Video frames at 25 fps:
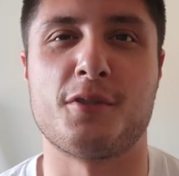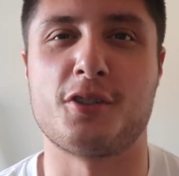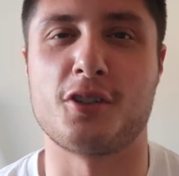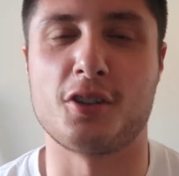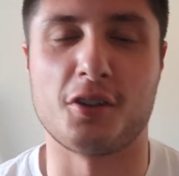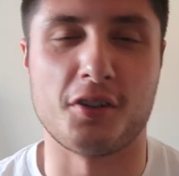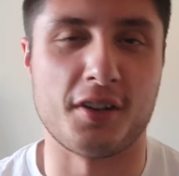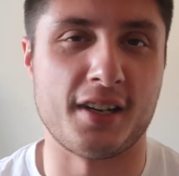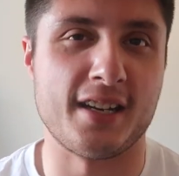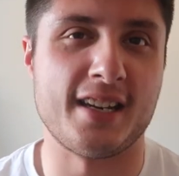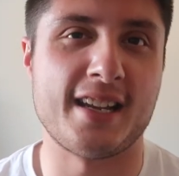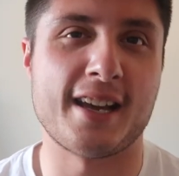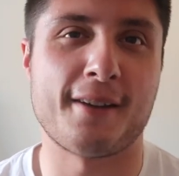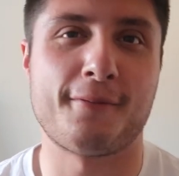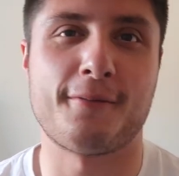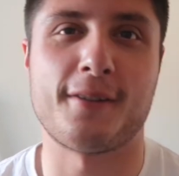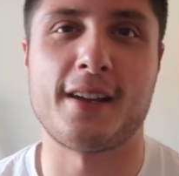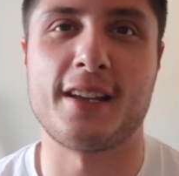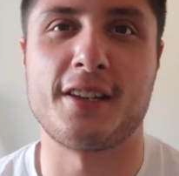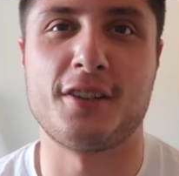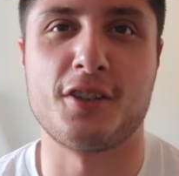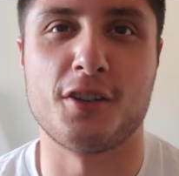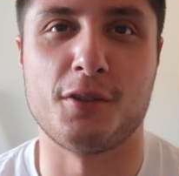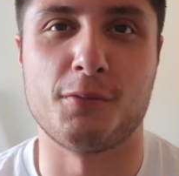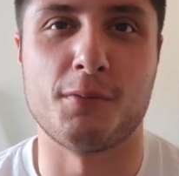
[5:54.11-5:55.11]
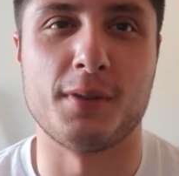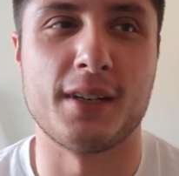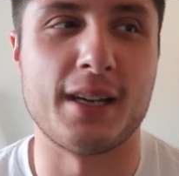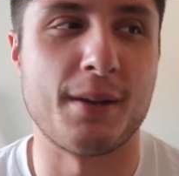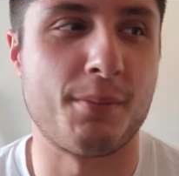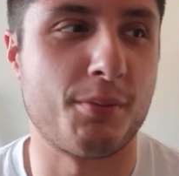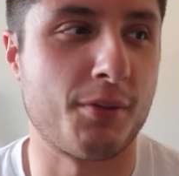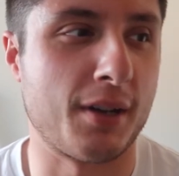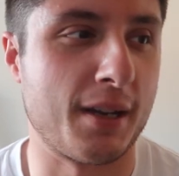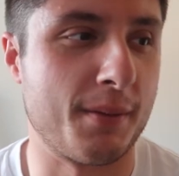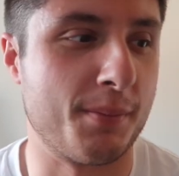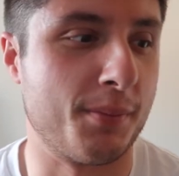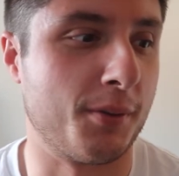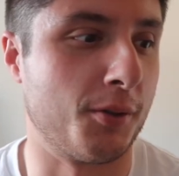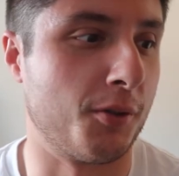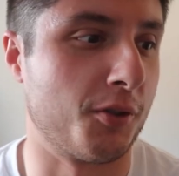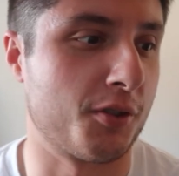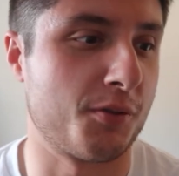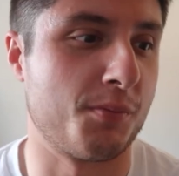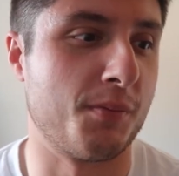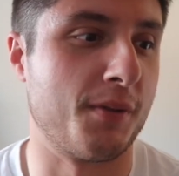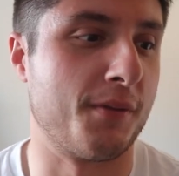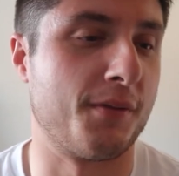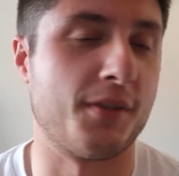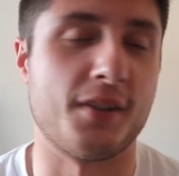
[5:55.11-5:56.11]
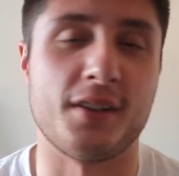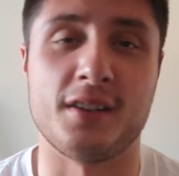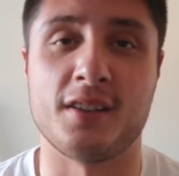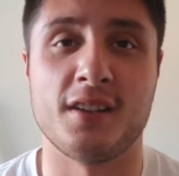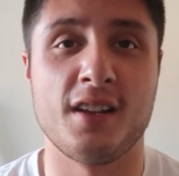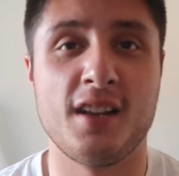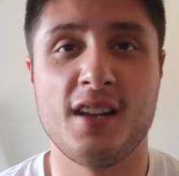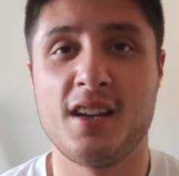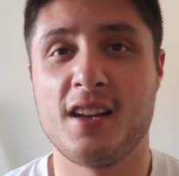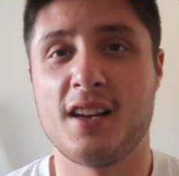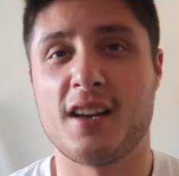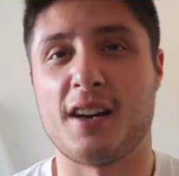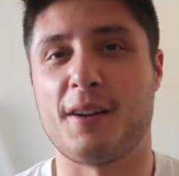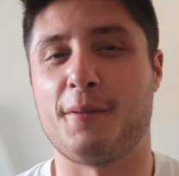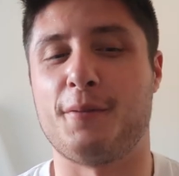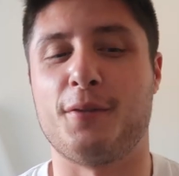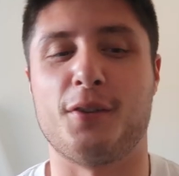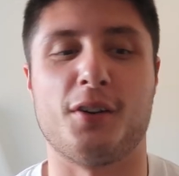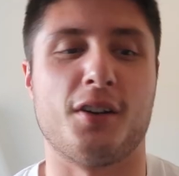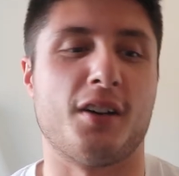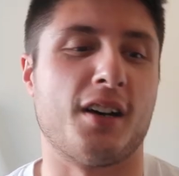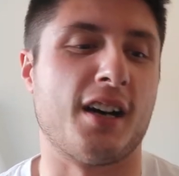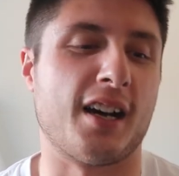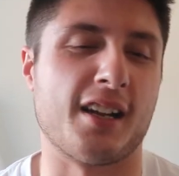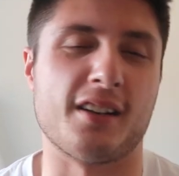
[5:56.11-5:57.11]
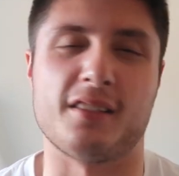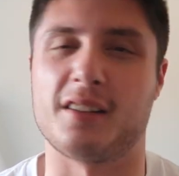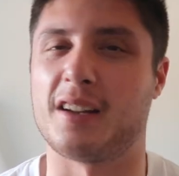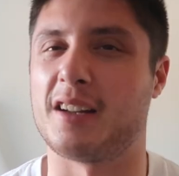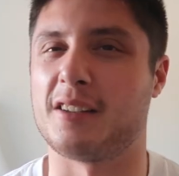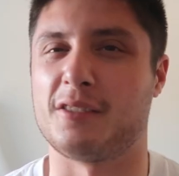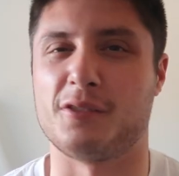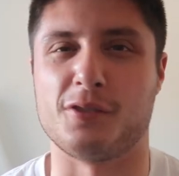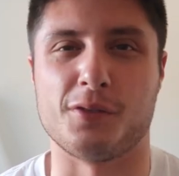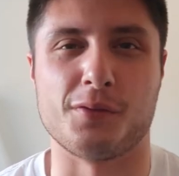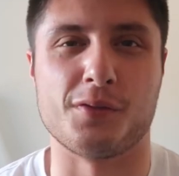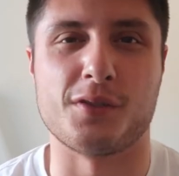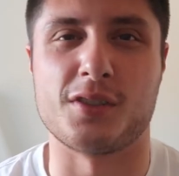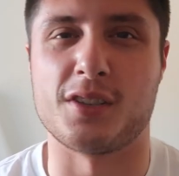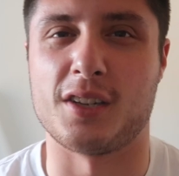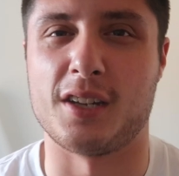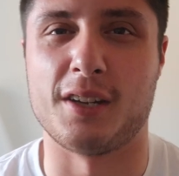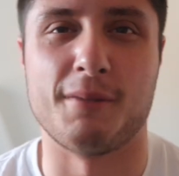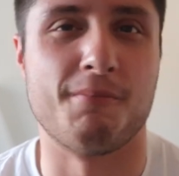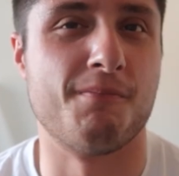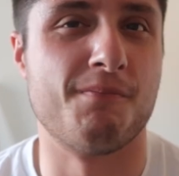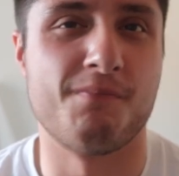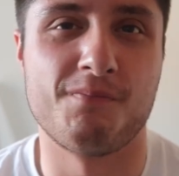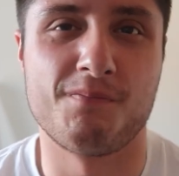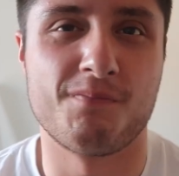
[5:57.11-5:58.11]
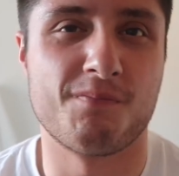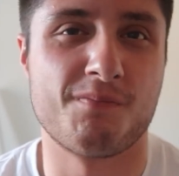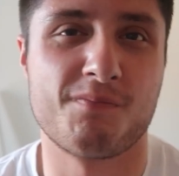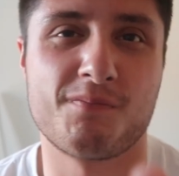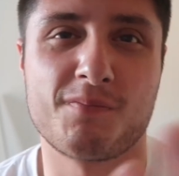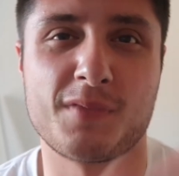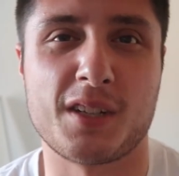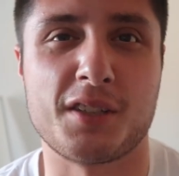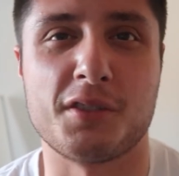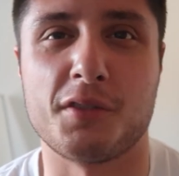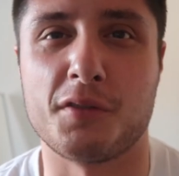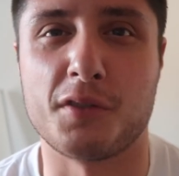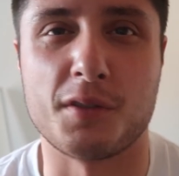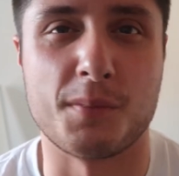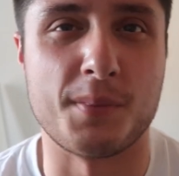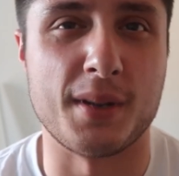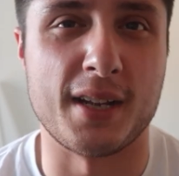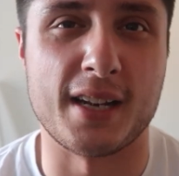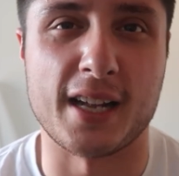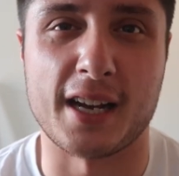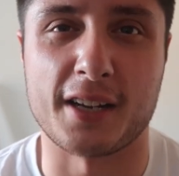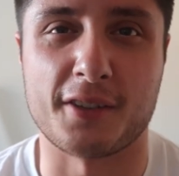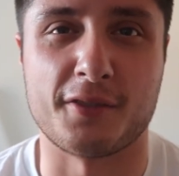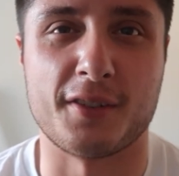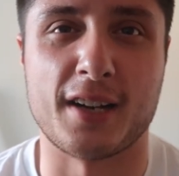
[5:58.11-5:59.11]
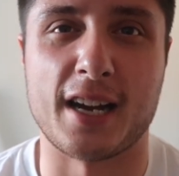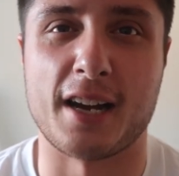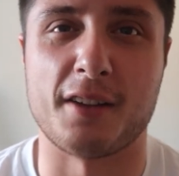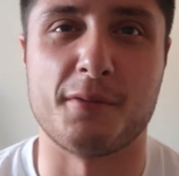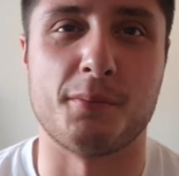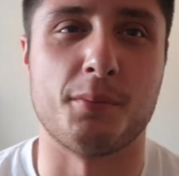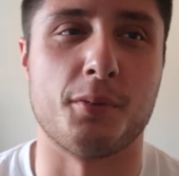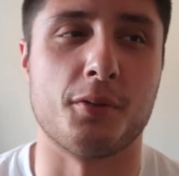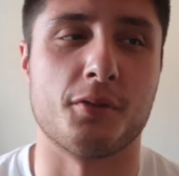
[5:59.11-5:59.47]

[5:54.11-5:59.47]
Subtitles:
Saw it in the FA Cup when they played Portsmouth, and I thought I'd love to be at that ground.